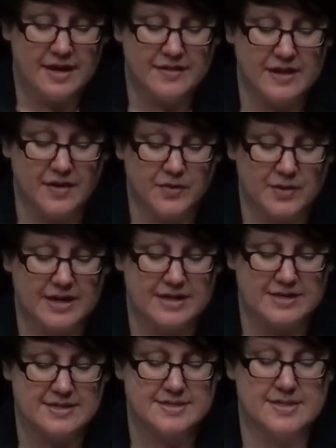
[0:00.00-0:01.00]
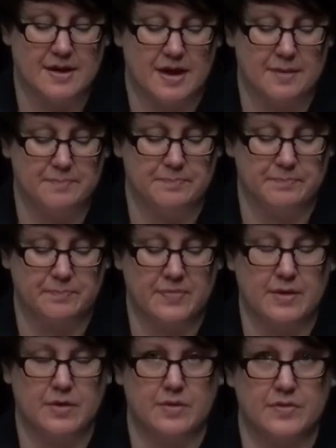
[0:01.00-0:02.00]
The other is
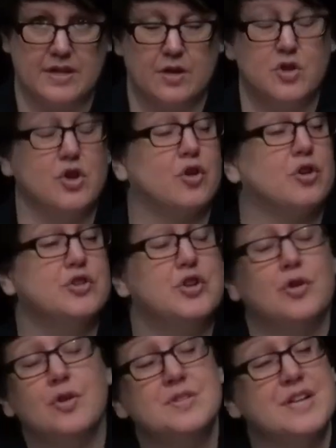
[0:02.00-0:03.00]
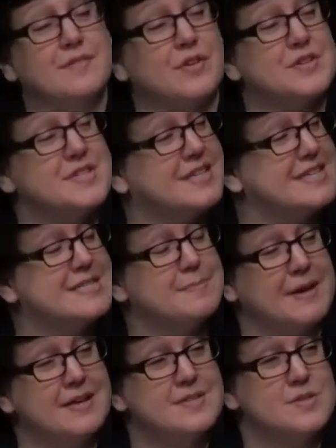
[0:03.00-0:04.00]
the neurodiversity
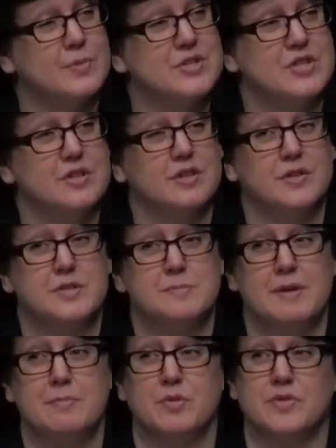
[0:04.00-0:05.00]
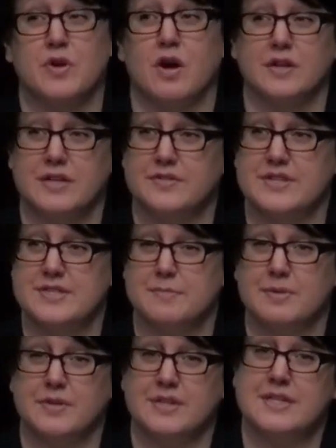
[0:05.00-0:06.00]
space, which includes people with cognitive
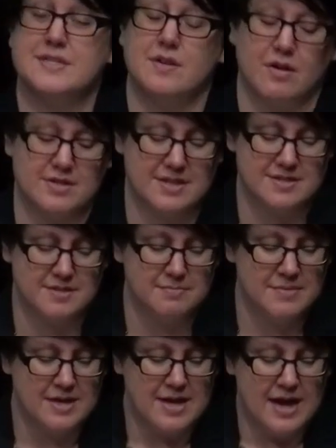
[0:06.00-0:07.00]
disabilities and autism.